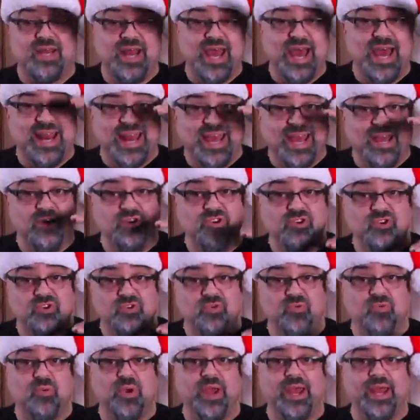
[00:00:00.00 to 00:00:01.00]
on how to enter
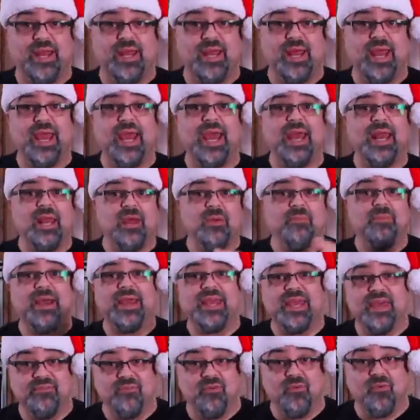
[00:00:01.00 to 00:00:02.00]
to win any of
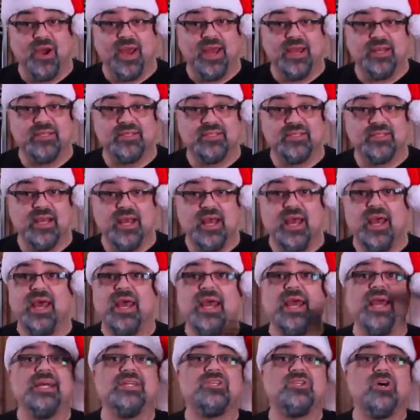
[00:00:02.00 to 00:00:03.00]
my giveaways.
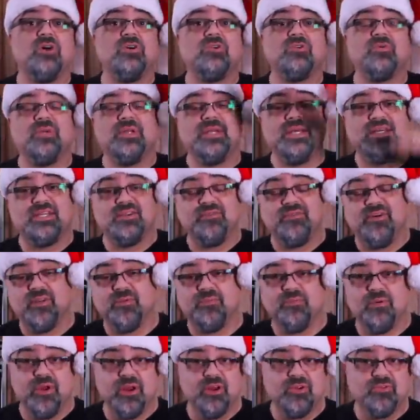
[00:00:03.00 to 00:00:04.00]
It's also a list of all
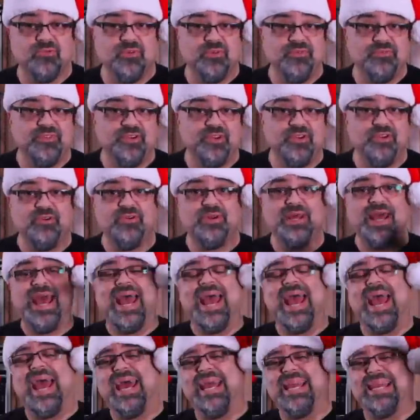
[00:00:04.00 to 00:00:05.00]
the products we reviewed
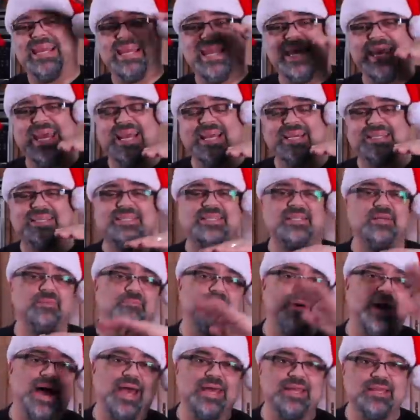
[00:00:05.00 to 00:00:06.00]
and links to
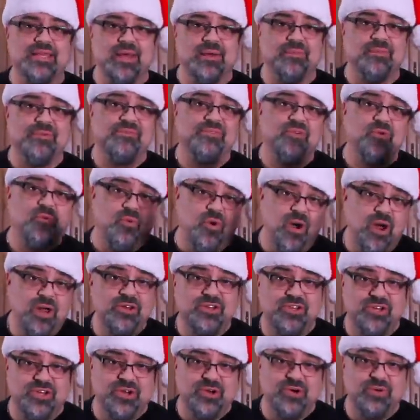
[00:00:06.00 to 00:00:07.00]
buy them if you
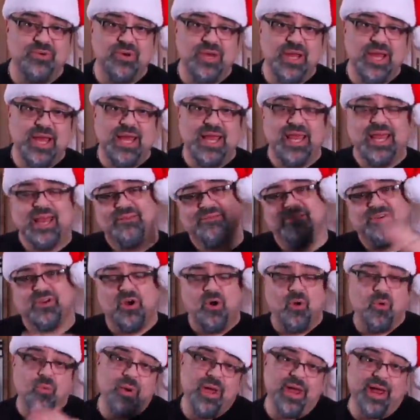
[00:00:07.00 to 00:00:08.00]
want to, if you
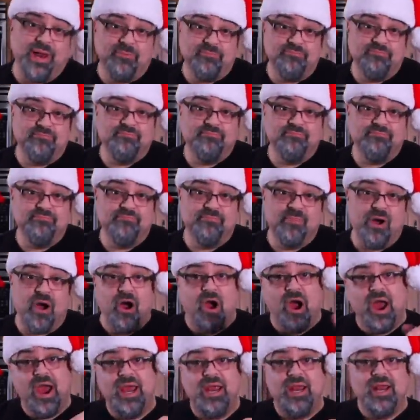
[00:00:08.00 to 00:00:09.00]
don't win.
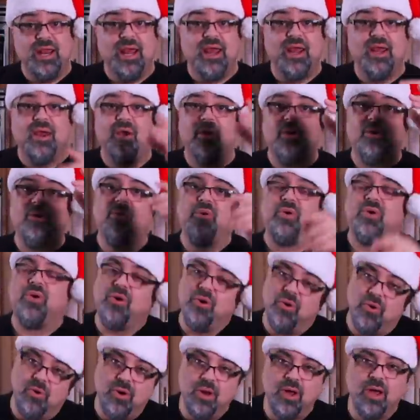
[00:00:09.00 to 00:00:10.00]
All right?
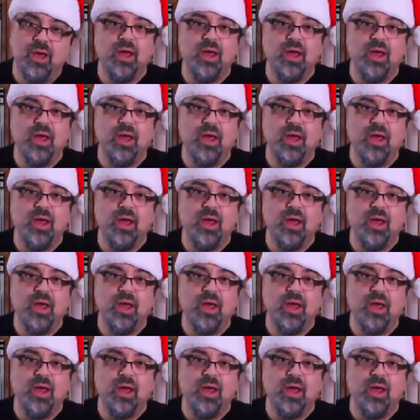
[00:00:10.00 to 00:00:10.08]
Whew.